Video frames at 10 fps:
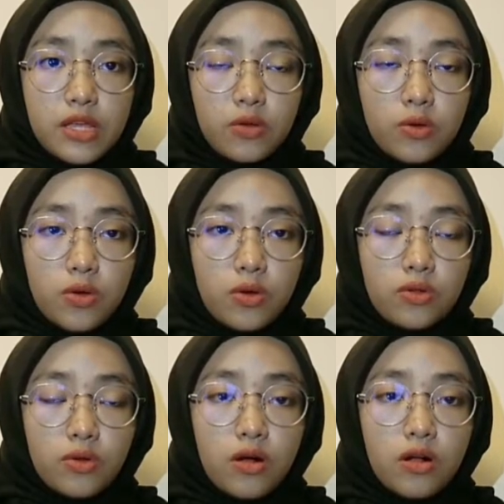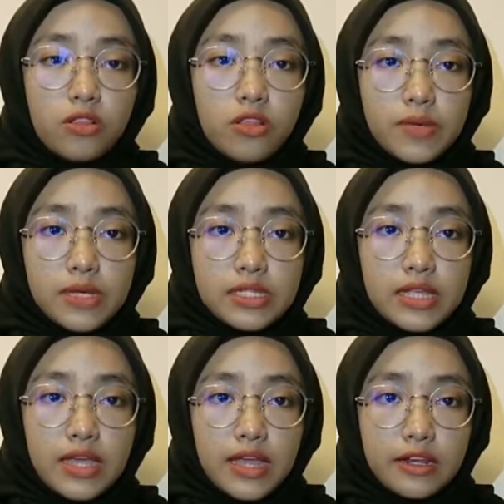to known to all
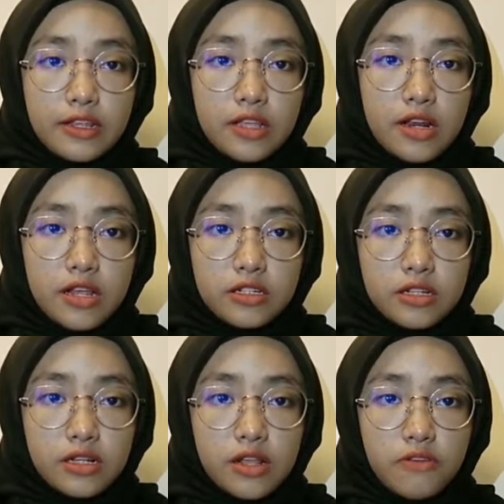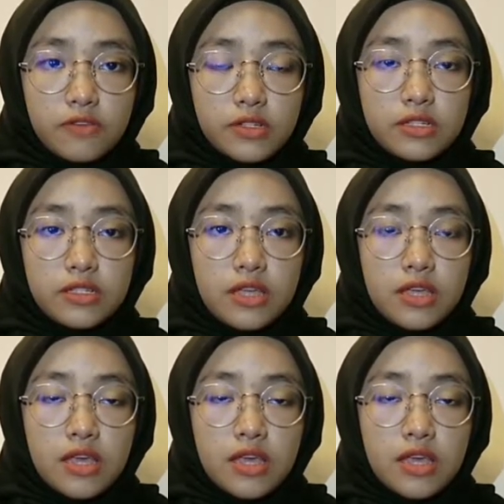domestic and international levels.